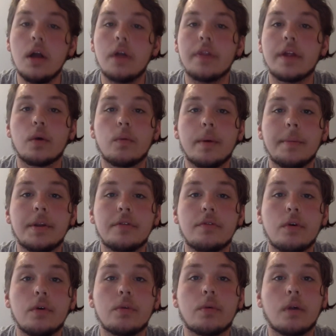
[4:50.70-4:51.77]
Their
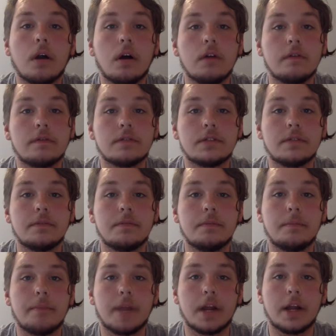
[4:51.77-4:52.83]
womenfolk were often
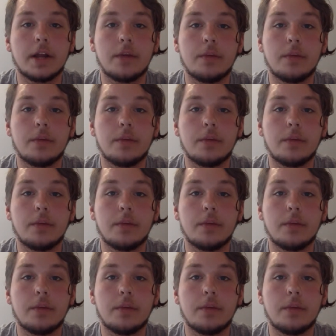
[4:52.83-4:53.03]
buried